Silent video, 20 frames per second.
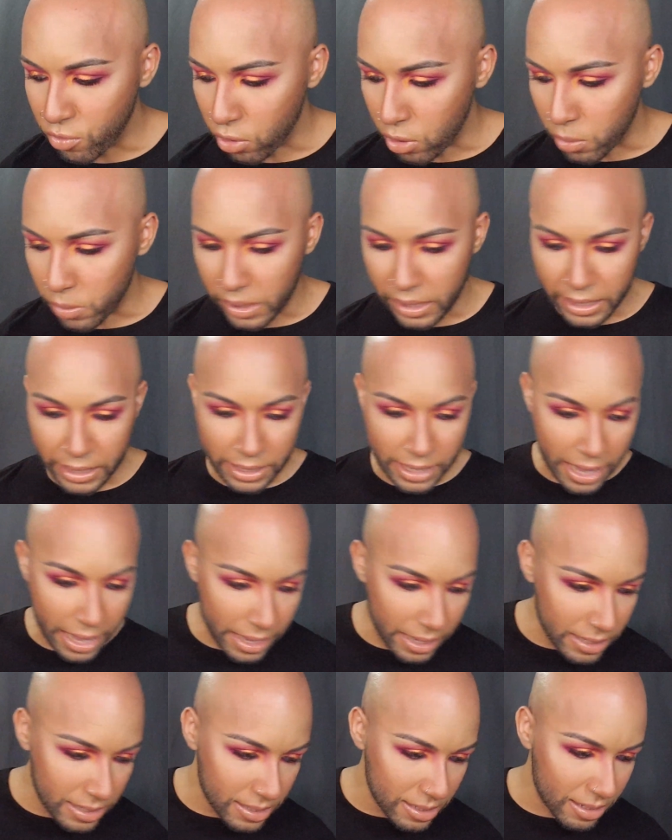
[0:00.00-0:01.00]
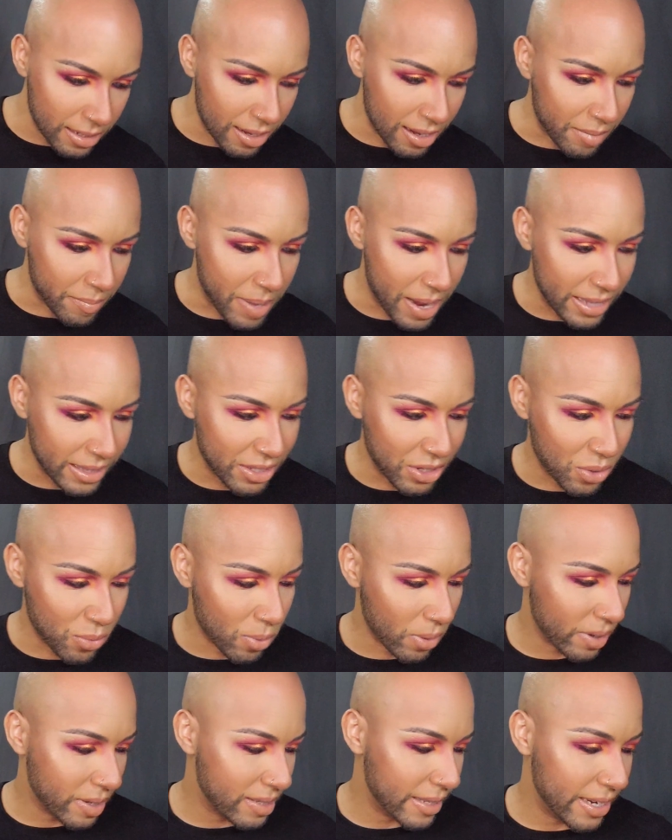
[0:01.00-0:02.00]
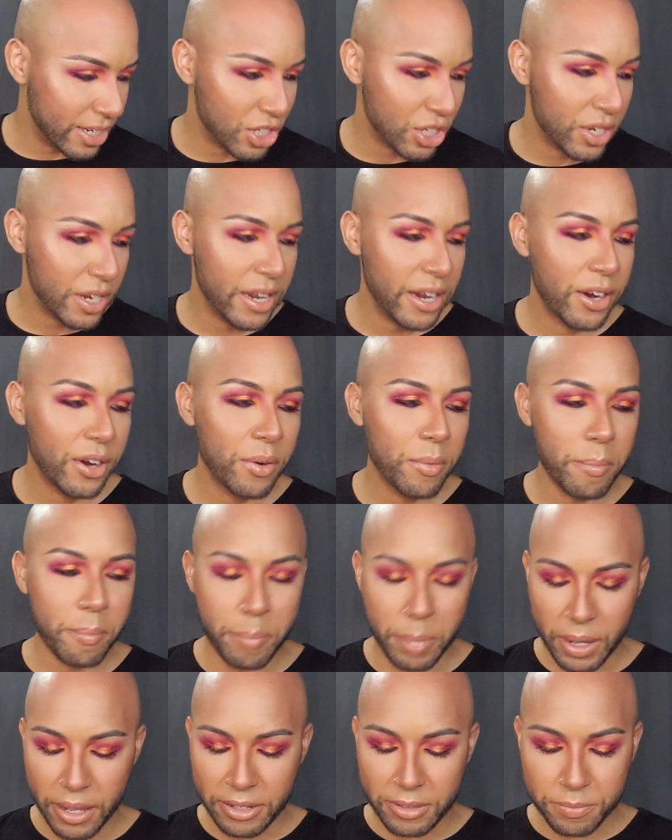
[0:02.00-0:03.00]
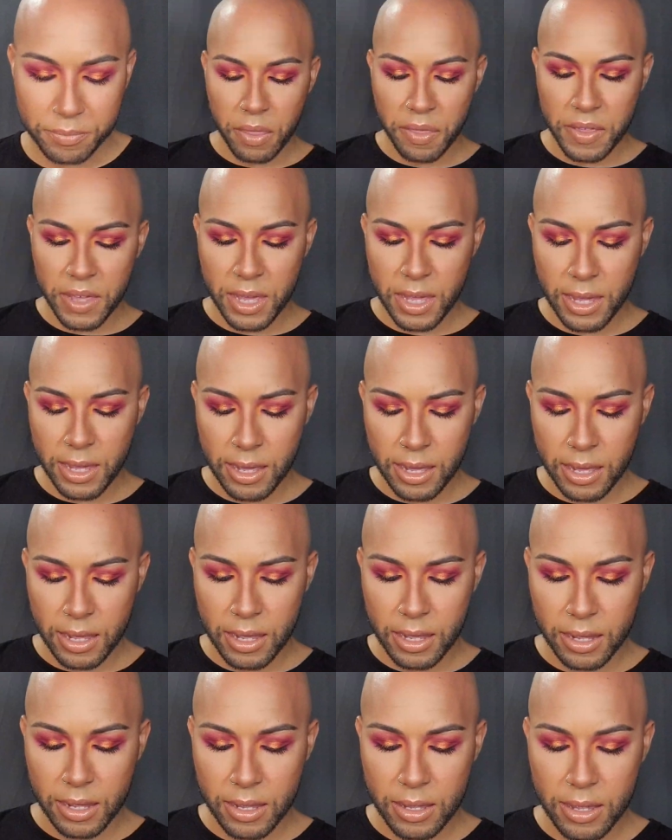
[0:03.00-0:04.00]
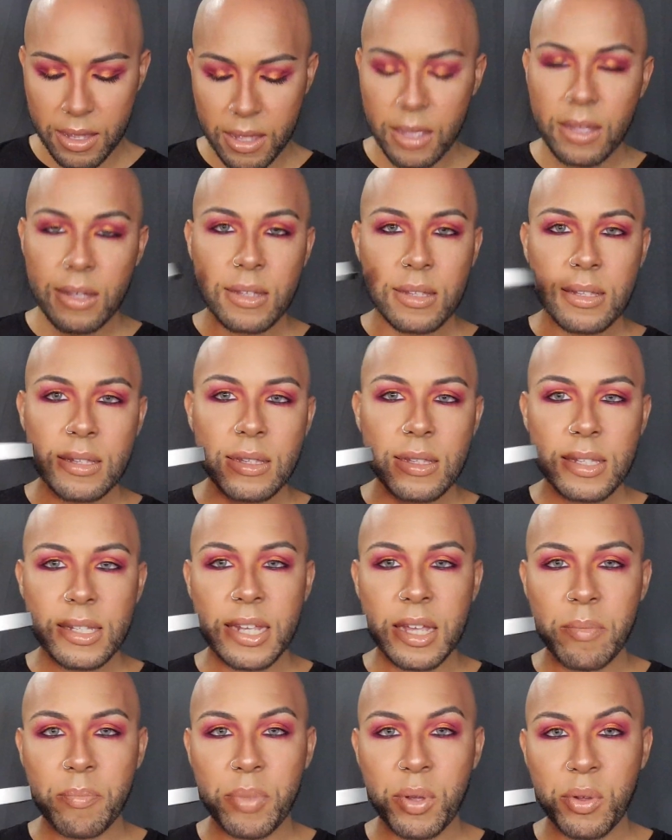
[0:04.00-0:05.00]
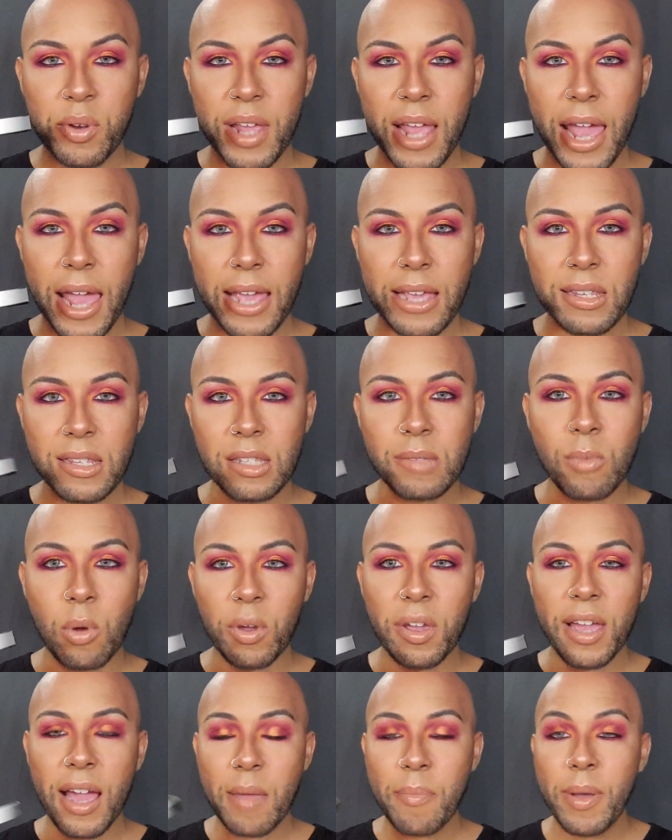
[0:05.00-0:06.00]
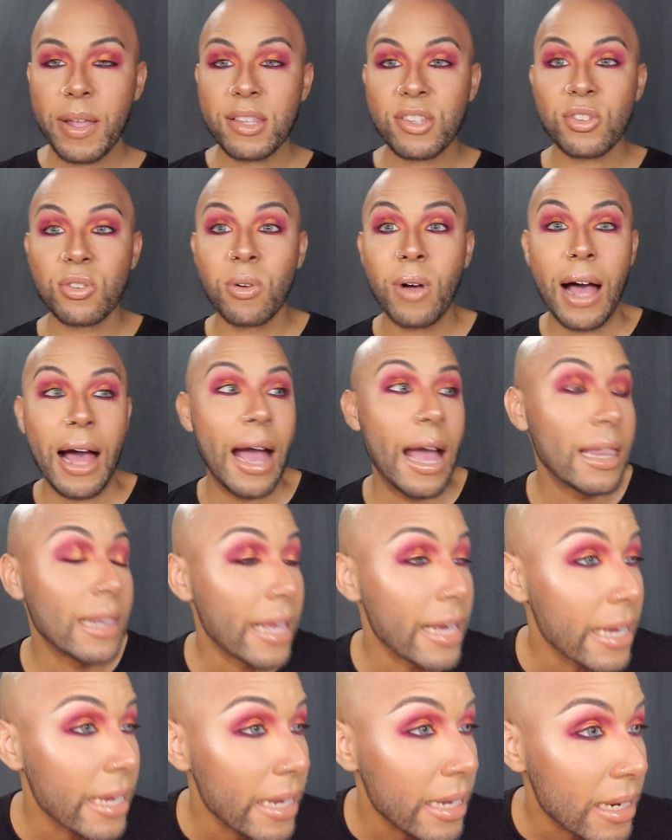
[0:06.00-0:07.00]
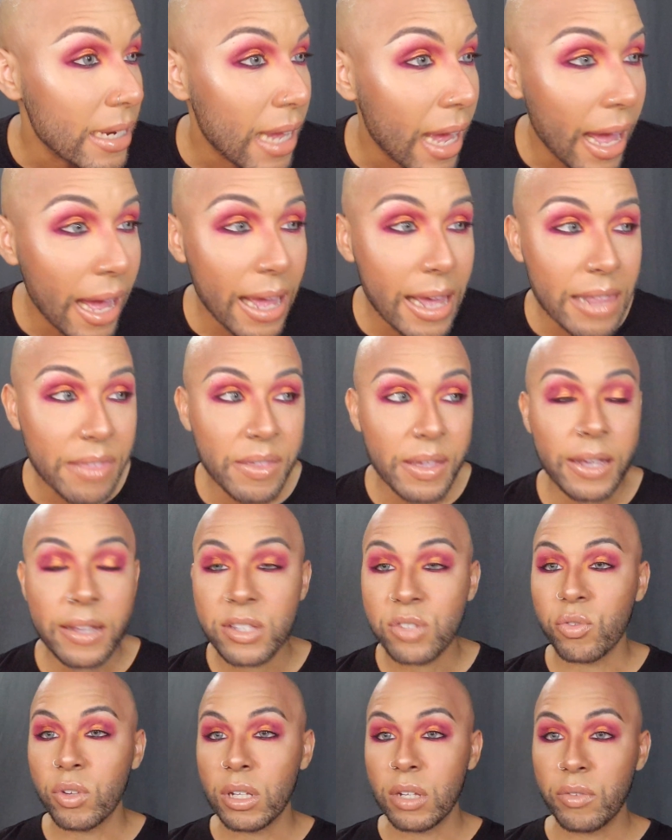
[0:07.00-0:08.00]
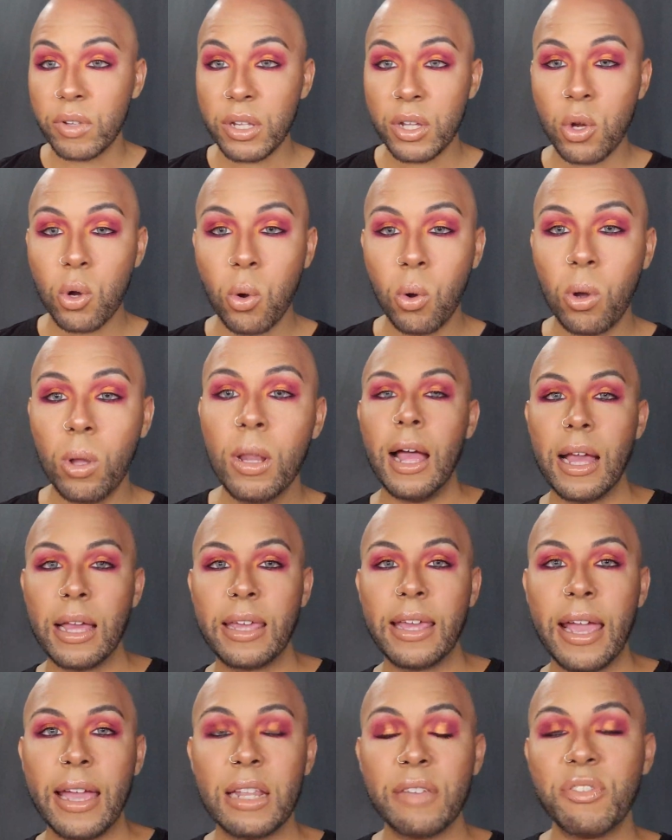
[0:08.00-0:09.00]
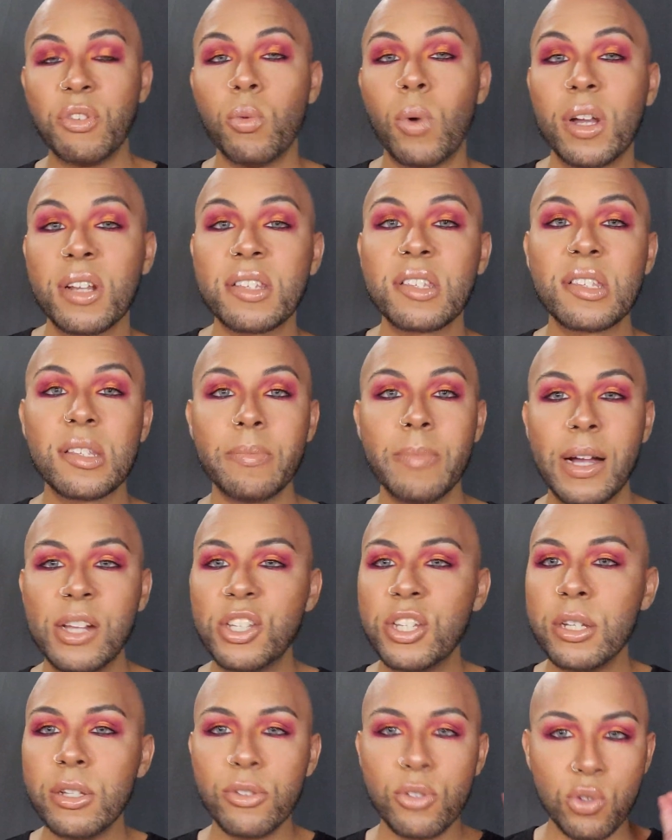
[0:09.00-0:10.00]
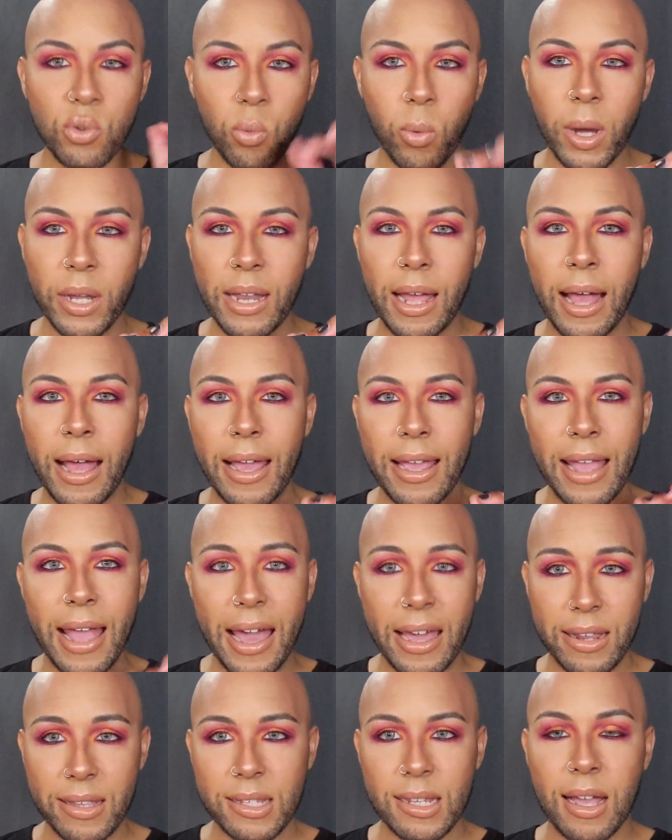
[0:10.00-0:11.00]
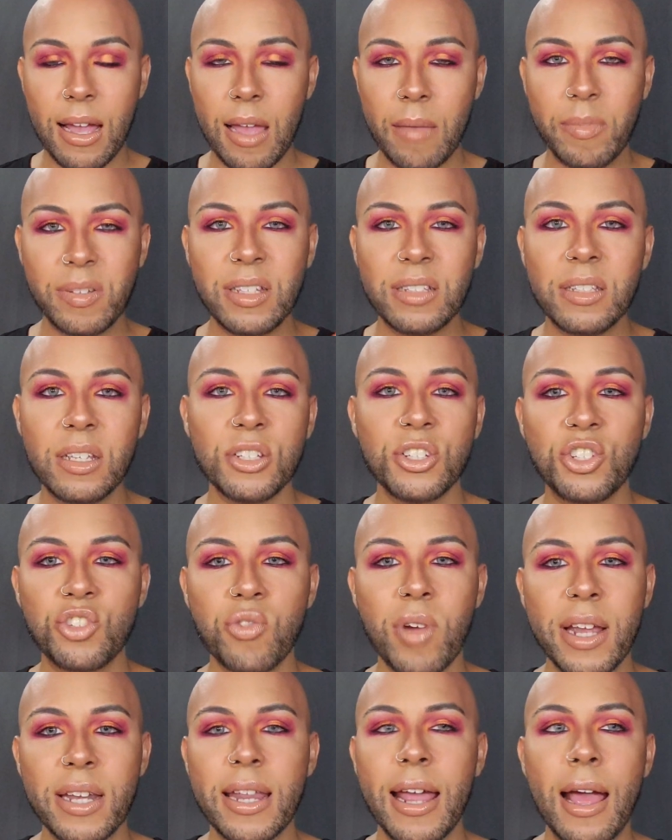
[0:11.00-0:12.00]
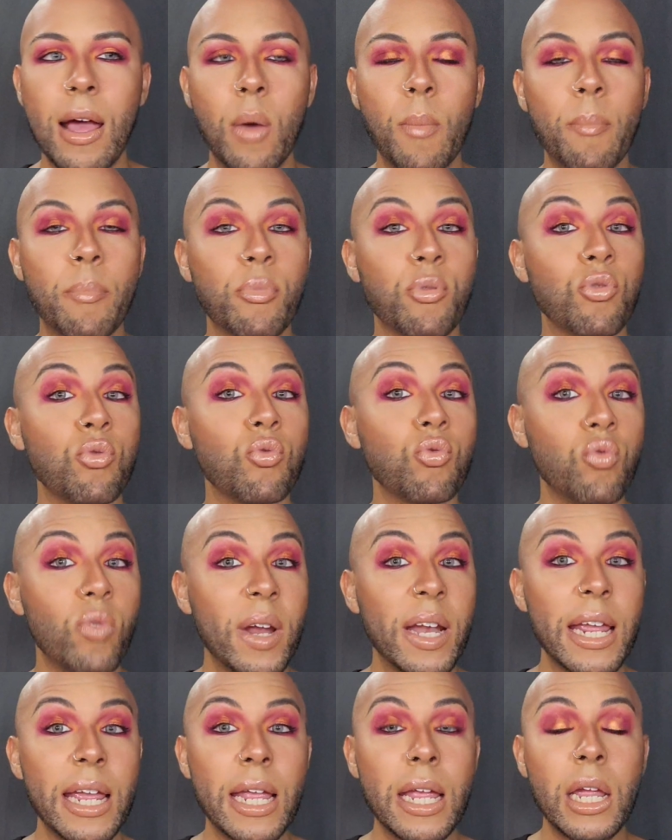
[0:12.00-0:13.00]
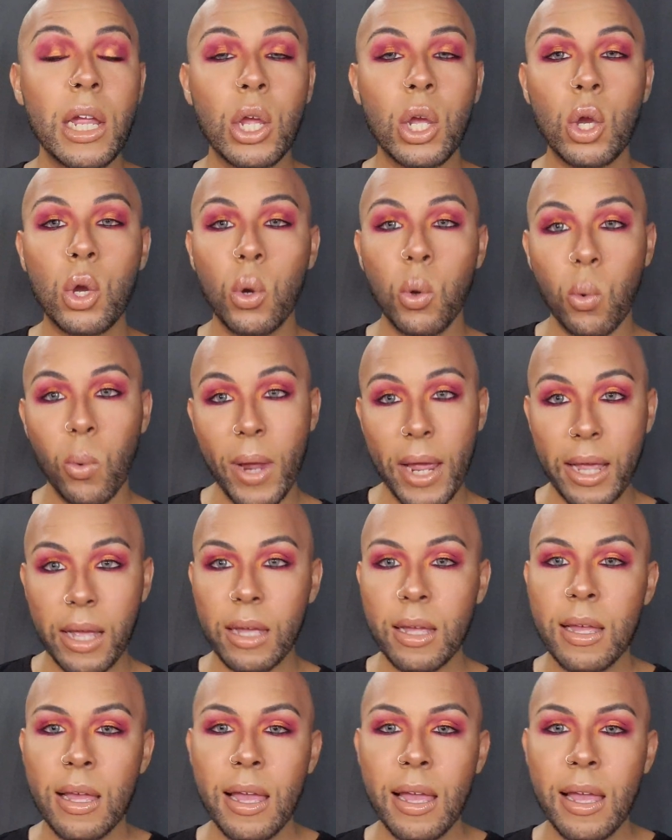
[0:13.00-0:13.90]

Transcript: grown legs on my little workstation here, but the Tint Beauty Haze Smoky Eye Pencil, I like it. I think it's really, really cool. Again, if you want to smudge it, do one eye at a time because it does dry down pretty quick.